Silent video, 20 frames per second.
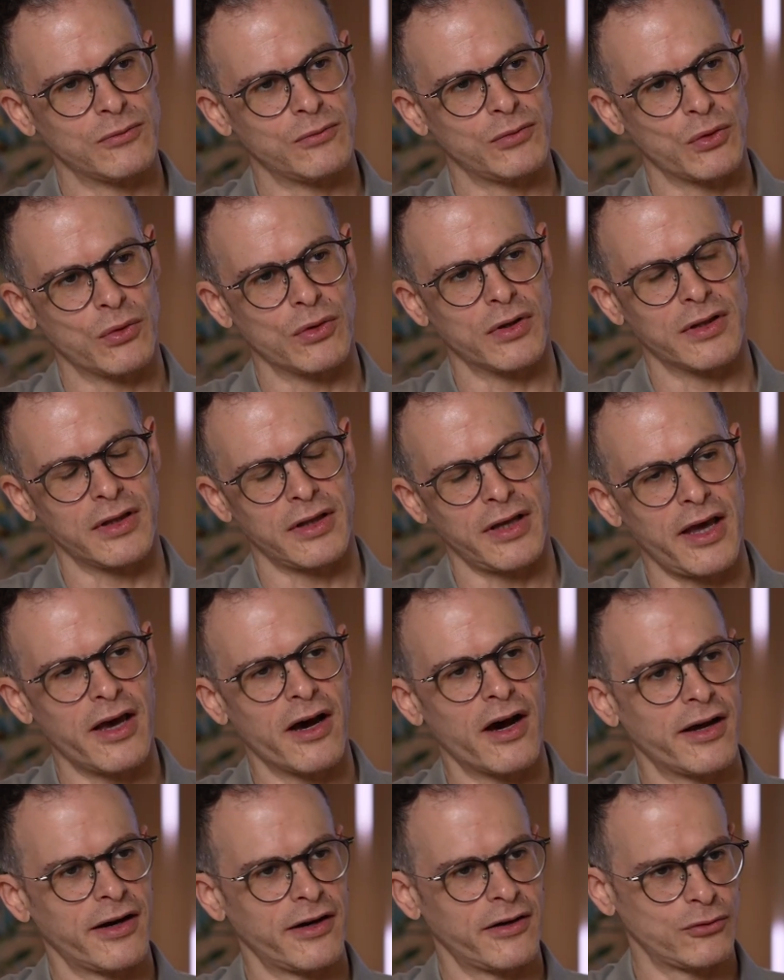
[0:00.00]
call it the
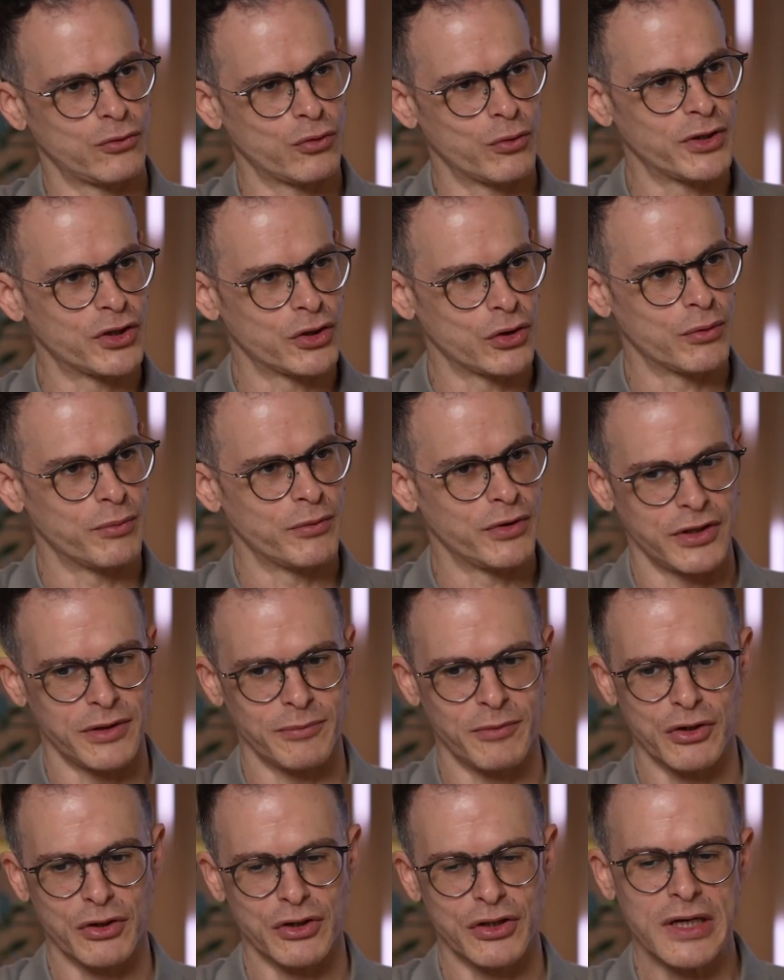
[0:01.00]
AI and automation committee,
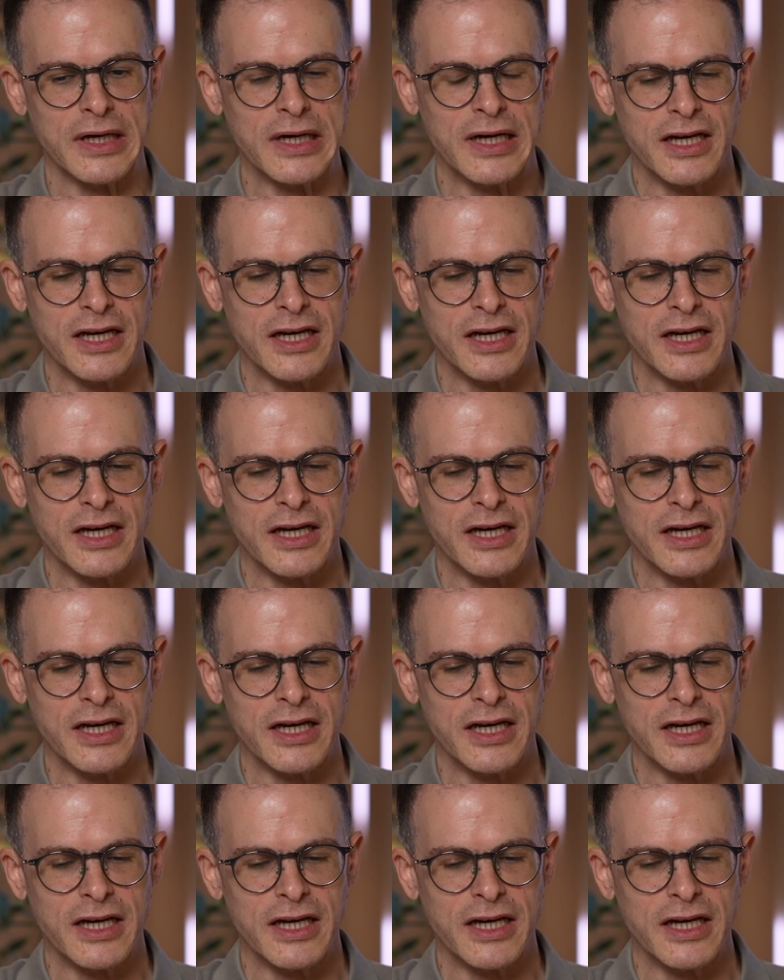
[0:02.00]
because